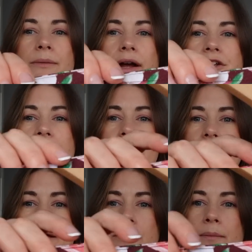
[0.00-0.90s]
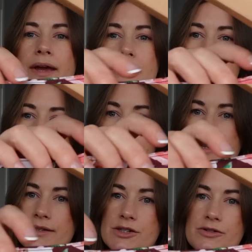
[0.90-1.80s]
actually made a
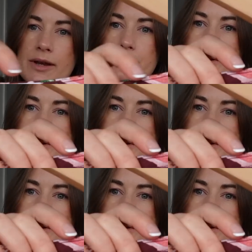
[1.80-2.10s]
binding strip